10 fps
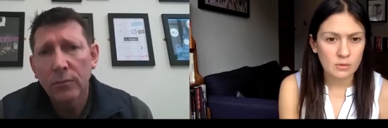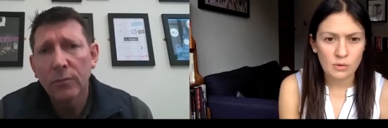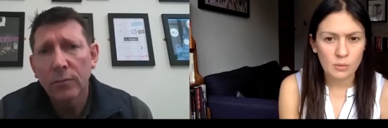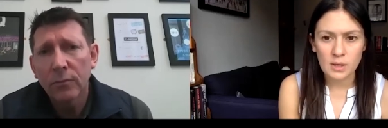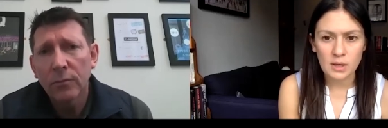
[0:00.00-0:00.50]

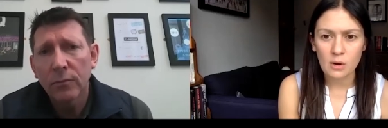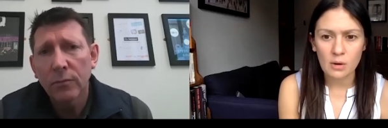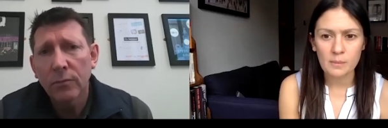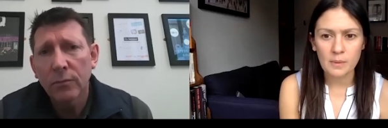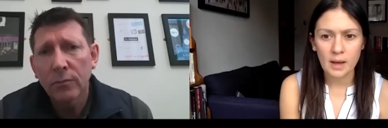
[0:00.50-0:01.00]
Speaker 1: do we
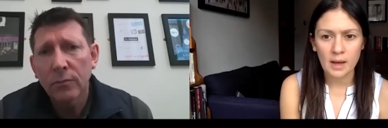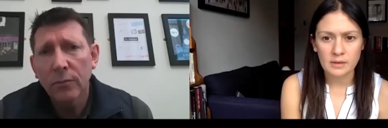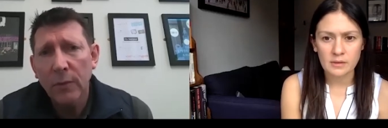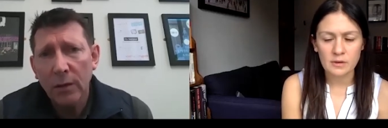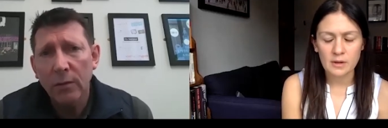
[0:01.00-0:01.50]
not?
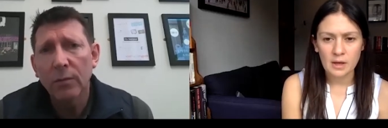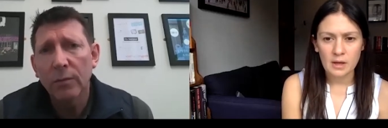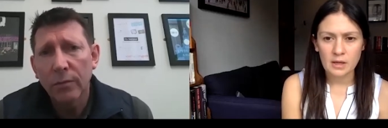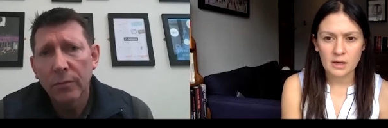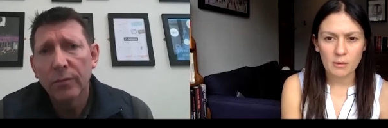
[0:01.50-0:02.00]
And
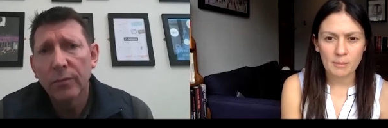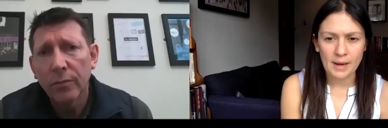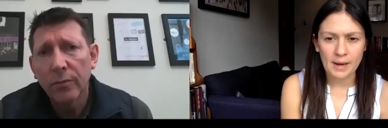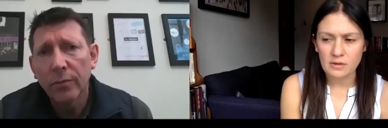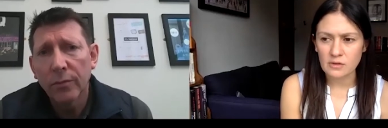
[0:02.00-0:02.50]
you know, on
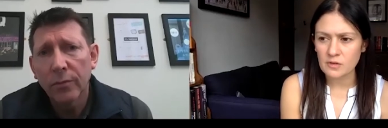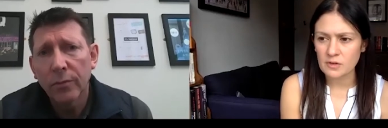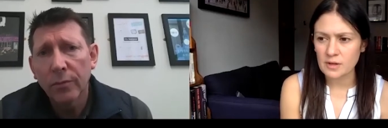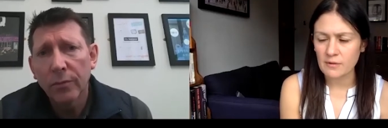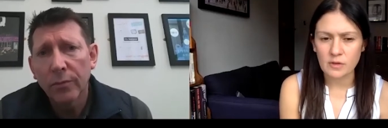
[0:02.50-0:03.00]

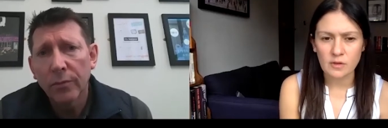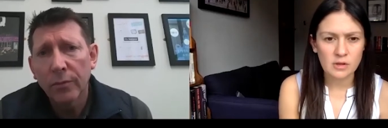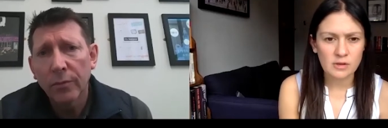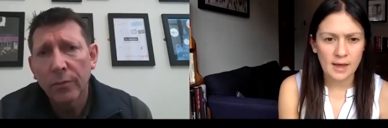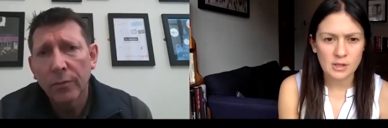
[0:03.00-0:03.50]
balance, given the,
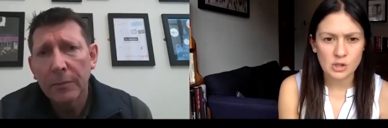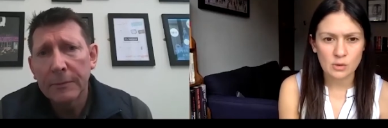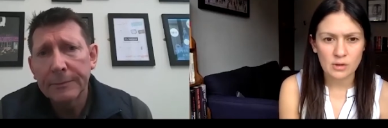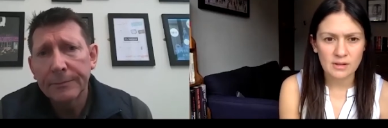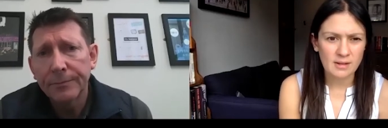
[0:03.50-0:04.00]
that
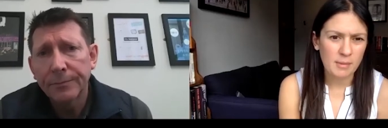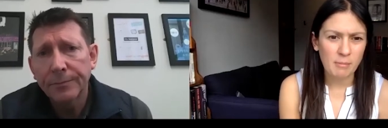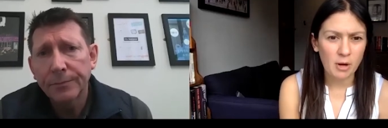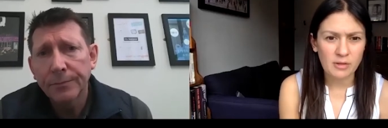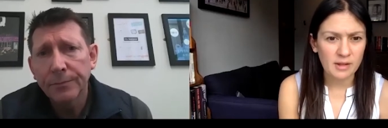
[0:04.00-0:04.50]
choice, I mean,
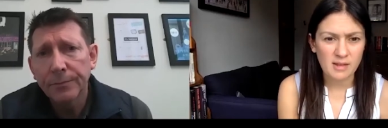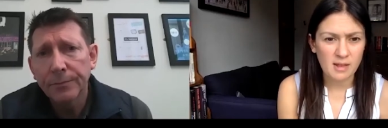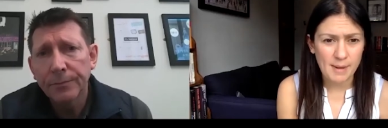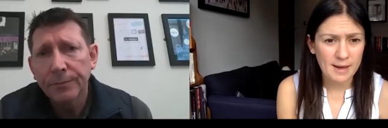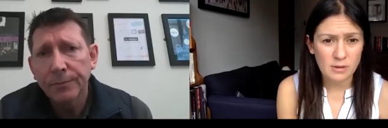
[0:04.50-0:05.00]
politics
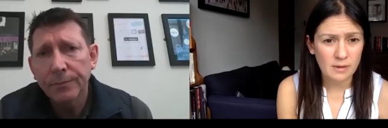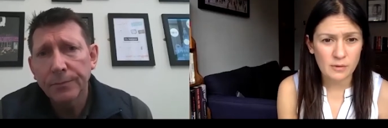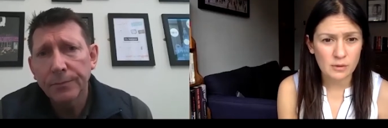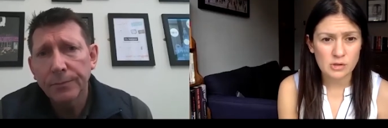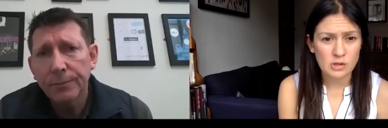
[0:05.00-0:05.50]
is about
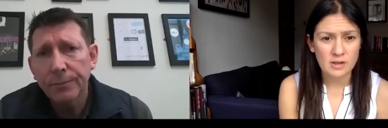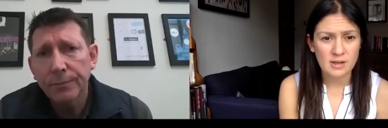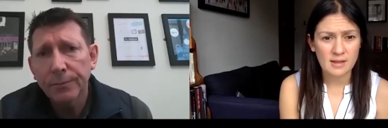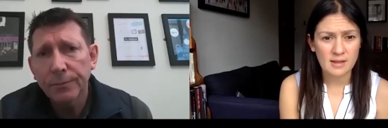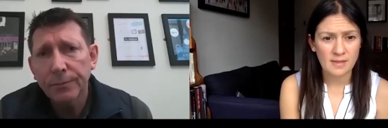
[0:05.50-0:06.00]
difficult
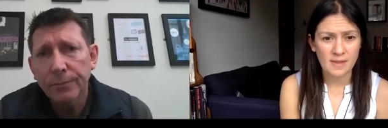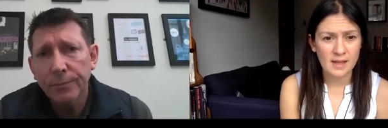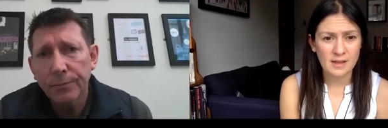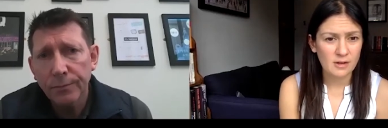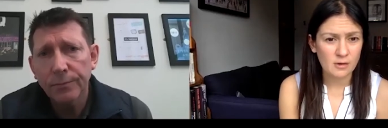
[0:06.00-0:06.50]
choices. In the
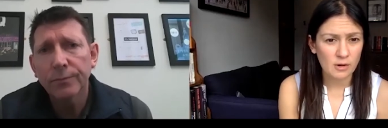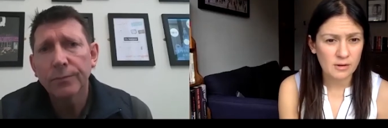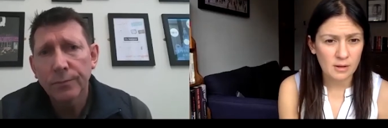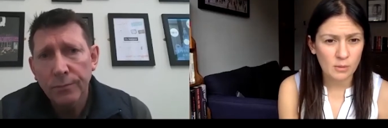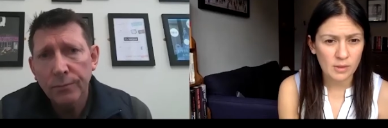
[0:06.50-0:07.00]
end, you've got to
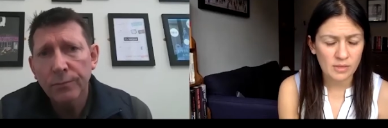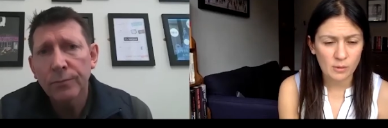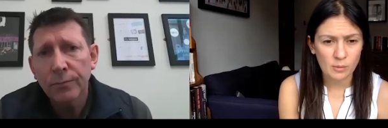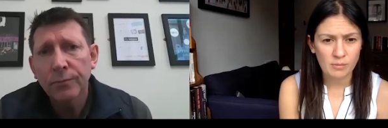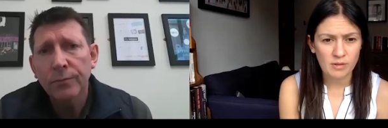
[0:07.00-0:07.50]
deal with
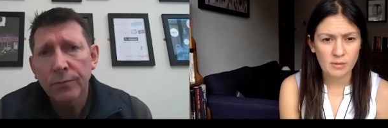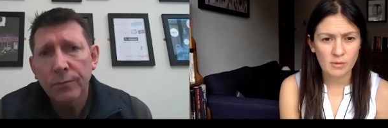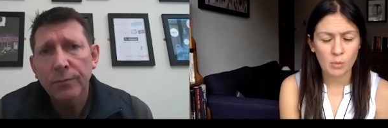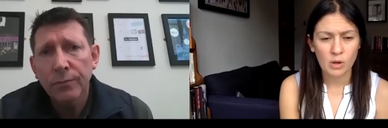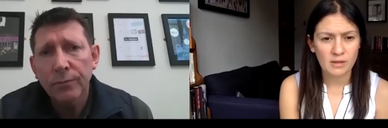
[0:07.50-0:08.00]
the
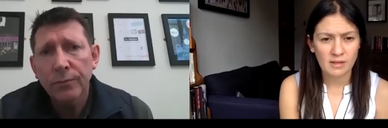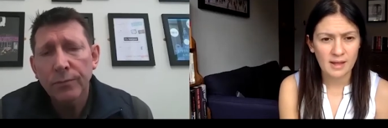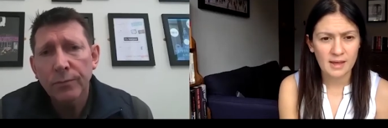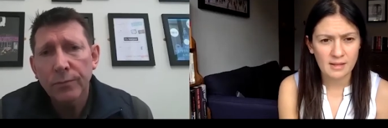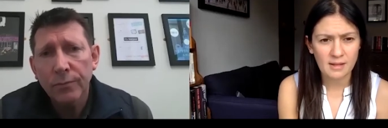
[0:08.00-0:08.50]
the world as
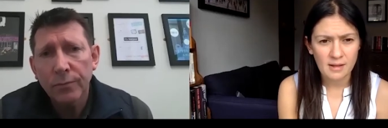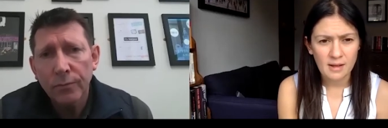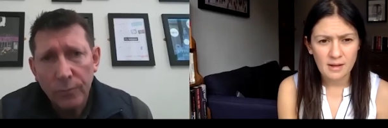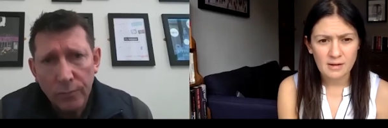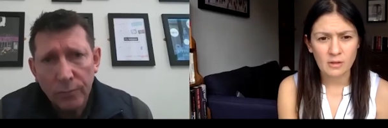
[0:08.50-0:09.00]
it is,
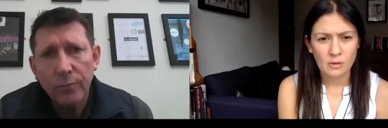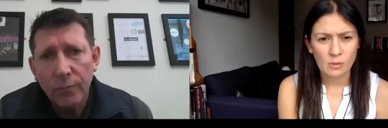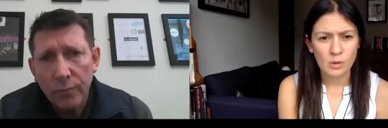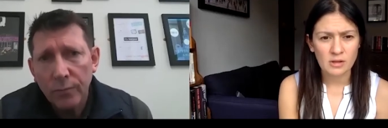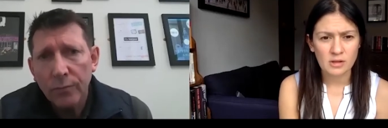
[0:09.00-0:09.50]
not the
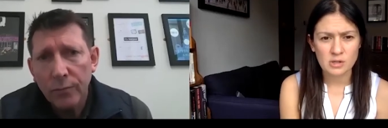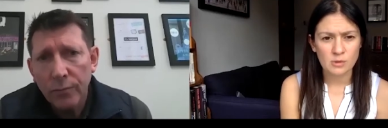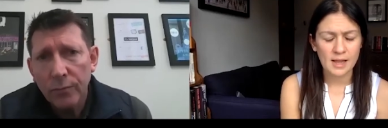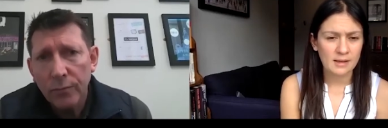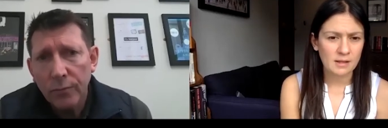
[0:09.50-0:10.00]
world as you
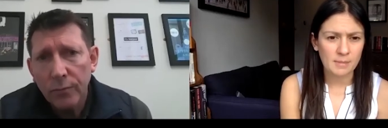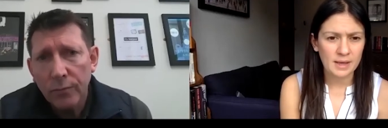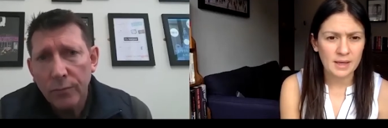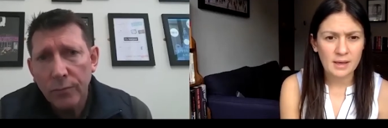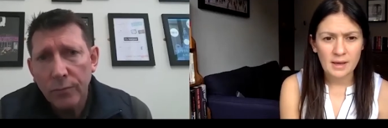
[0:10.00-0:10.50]
would like to
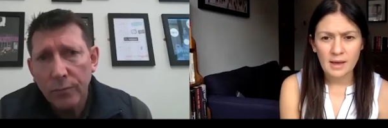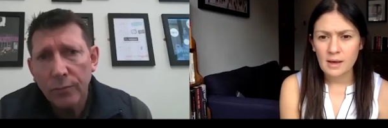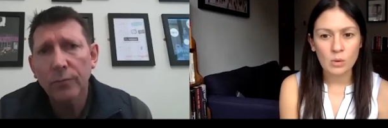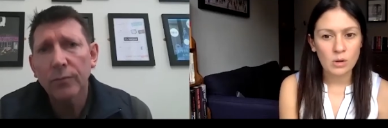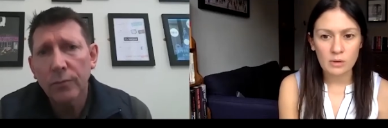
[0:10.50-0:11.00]
be.
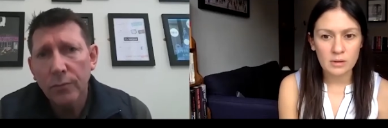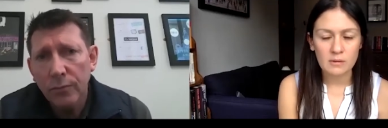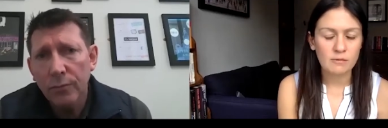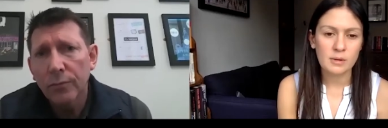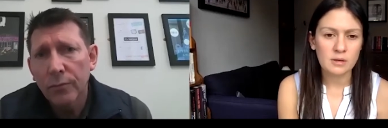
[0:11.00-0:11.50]
We're not in
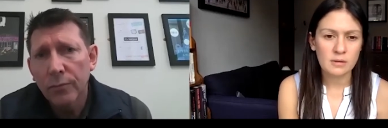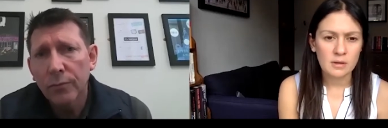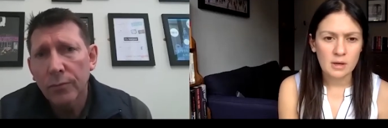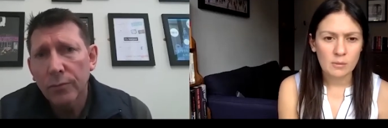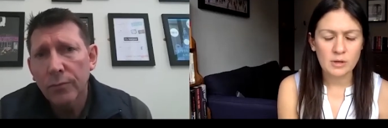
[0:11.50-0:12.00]
government.
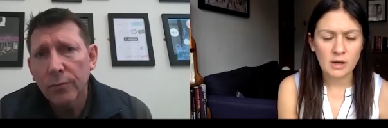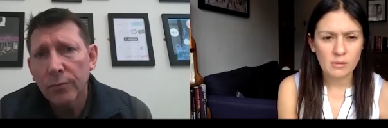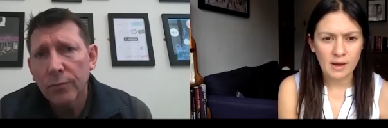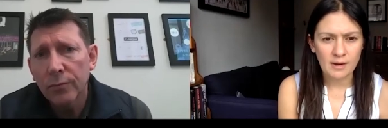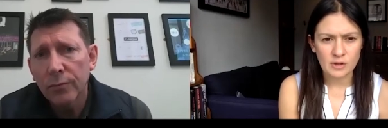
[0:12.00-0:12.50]
We
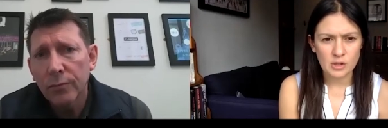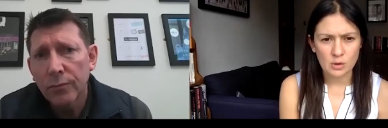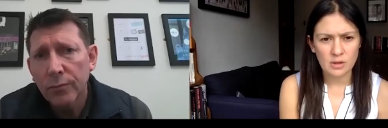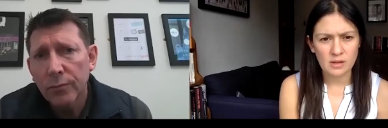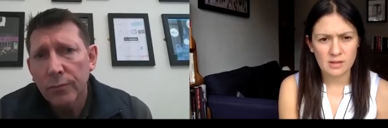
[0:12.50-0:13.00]
don't have the
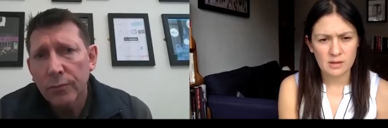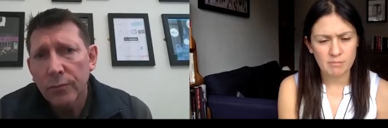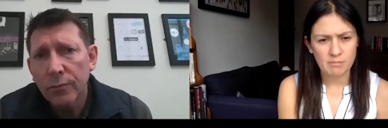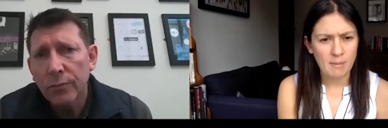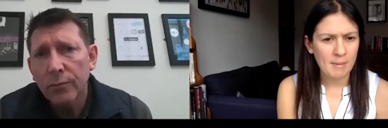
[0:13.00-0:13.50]
choice to
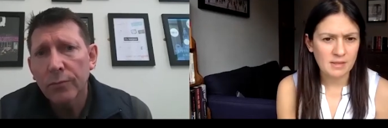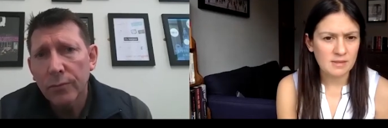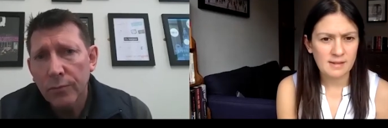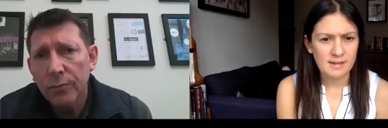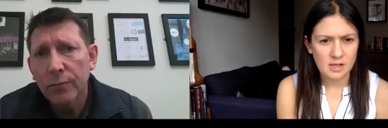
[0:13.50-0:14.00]
amend
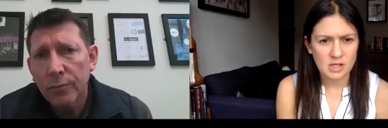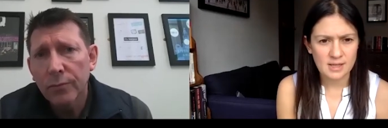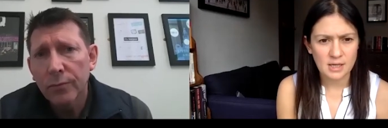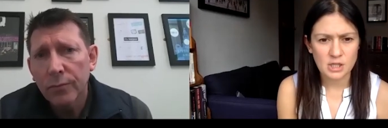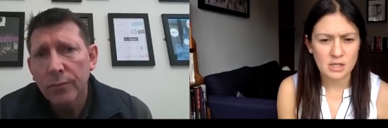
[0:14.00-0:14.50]
this
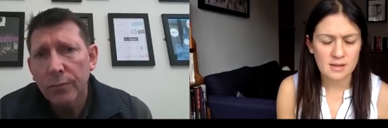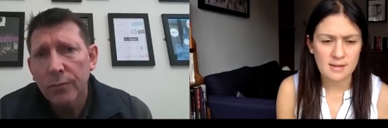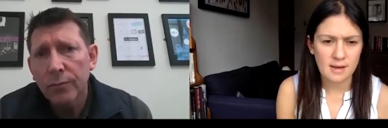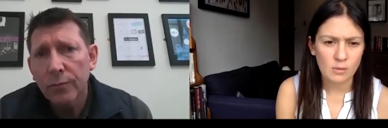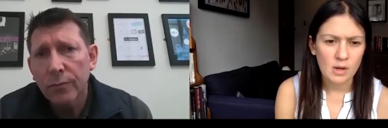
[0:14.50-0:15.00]
legislation.
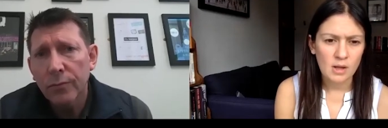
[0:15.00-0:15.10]
So